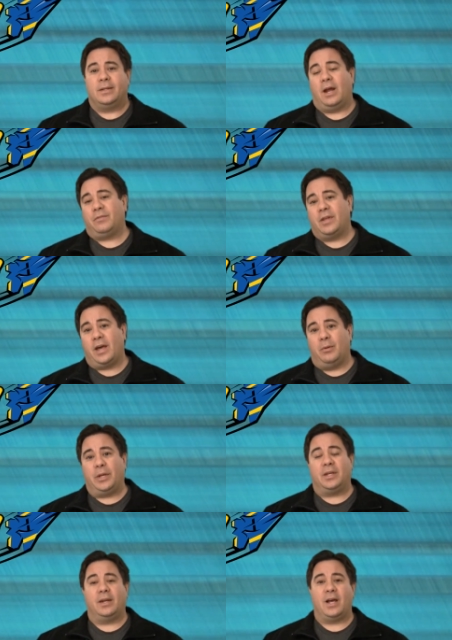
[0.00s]
Then after that I'll
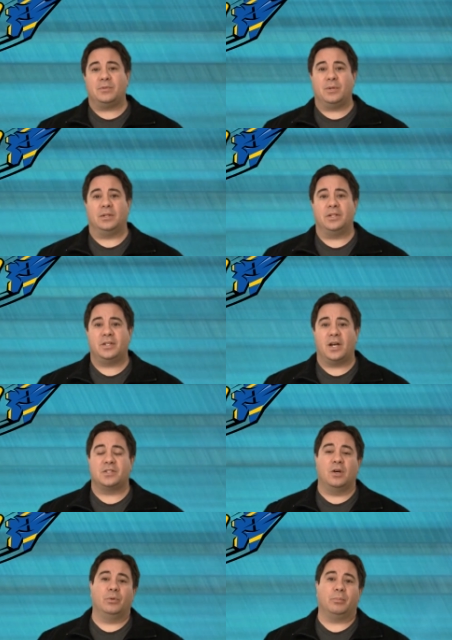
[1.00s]
make an announcement and let you
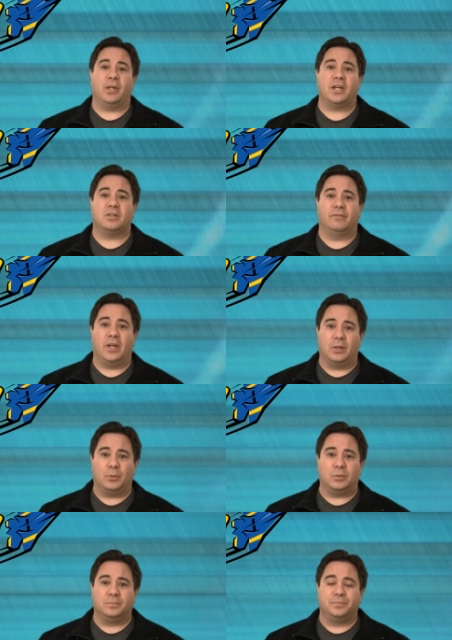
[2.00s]
guys know when the plans are
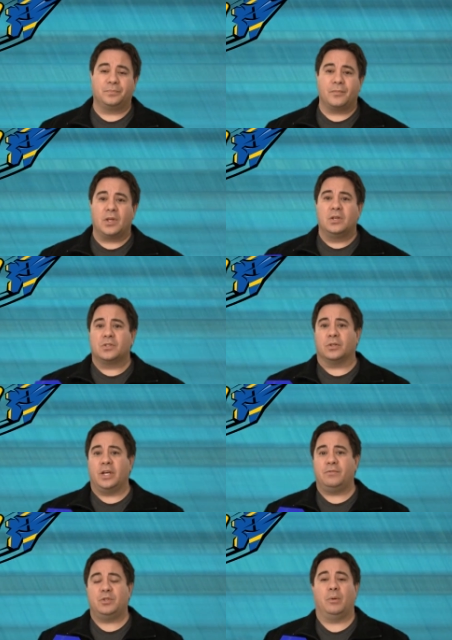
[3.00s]
available. So
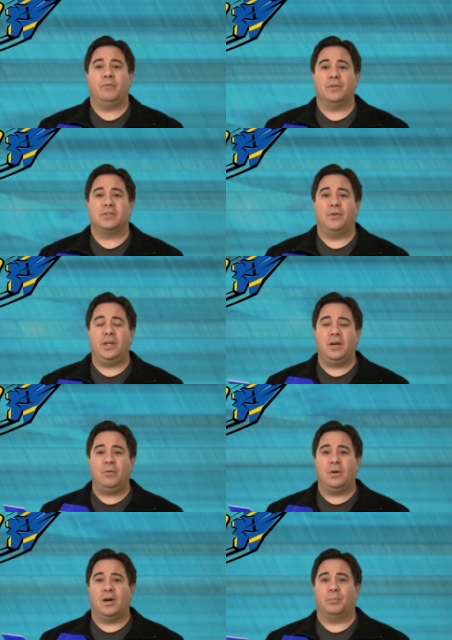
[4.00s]
thanks for joining me for this
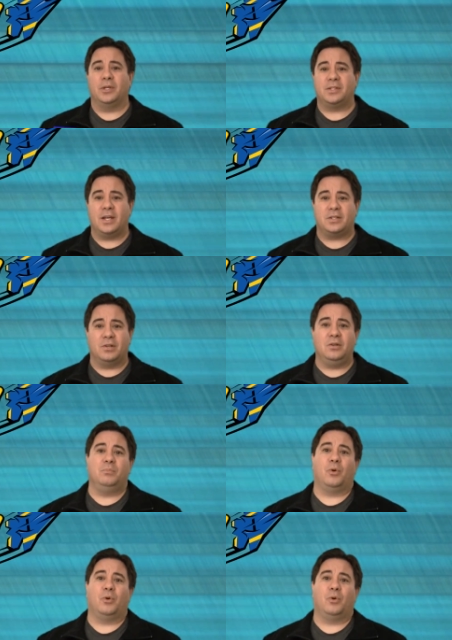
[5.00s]
video. Um, please stay tuned.